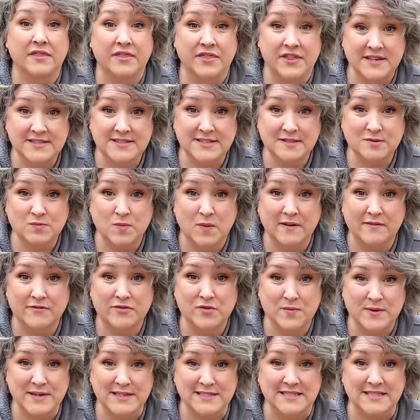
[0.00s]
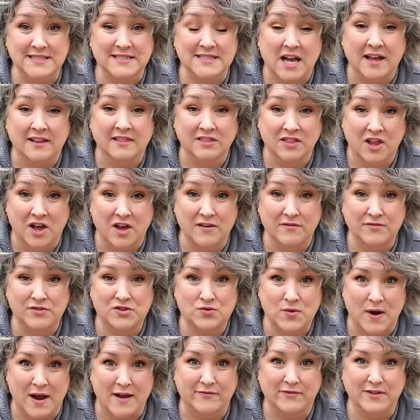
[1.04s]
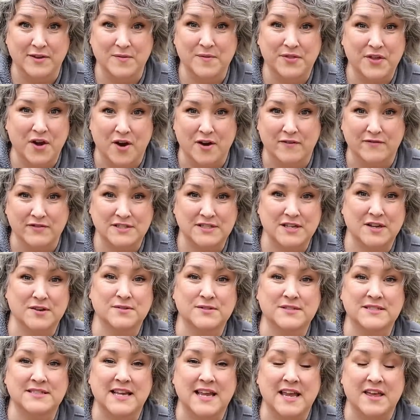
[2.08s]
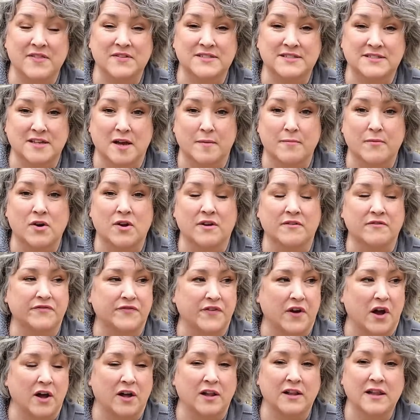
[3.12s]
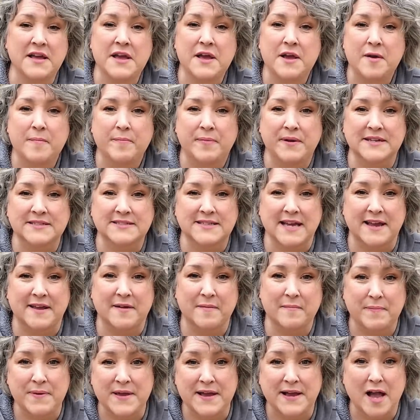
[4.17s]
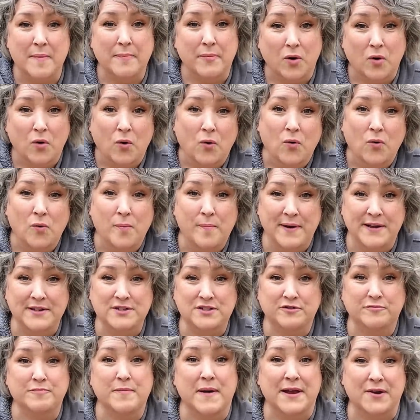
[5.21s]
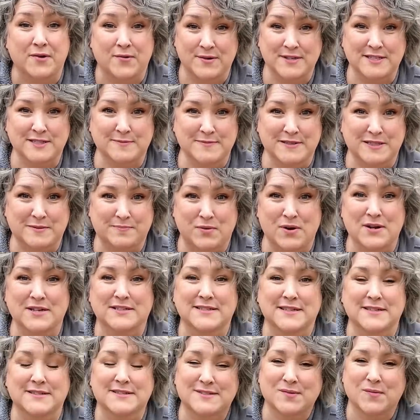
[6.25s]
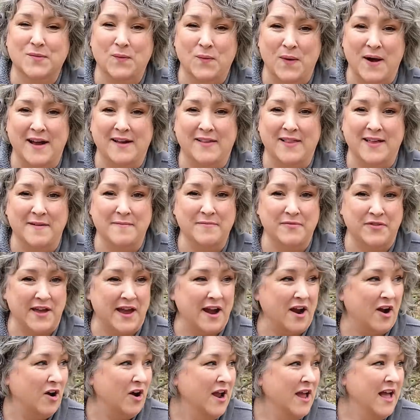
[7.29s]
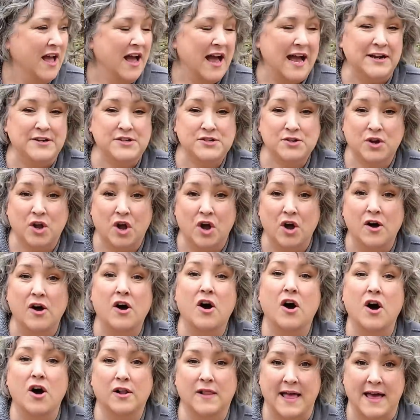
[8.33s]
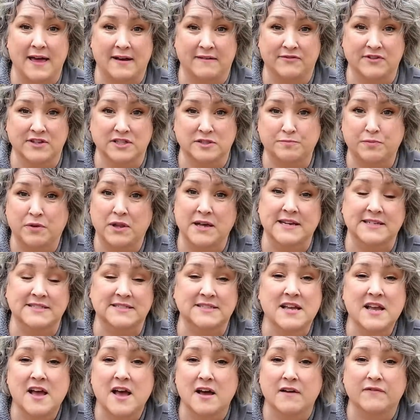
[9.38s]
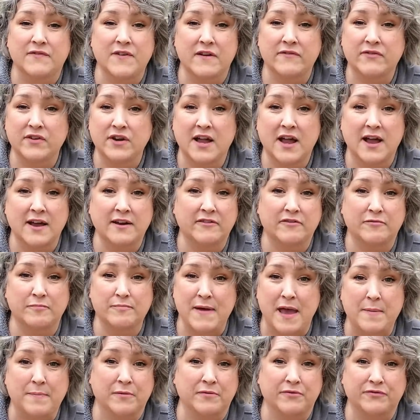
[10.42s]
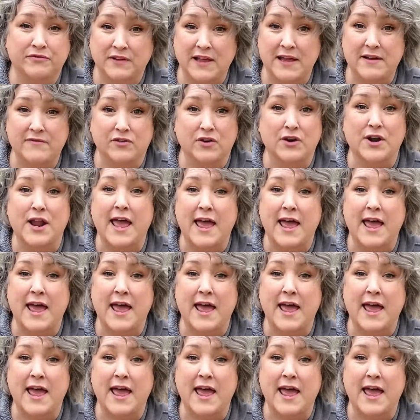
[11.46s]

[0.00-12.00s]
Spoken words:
This is one of the reasons I love traveling with Harvest Host in the summer and fall, because I can pick up a whole bunch of my Christmas presents while I'm there. I took a haul out of this place of every kind of maple flavored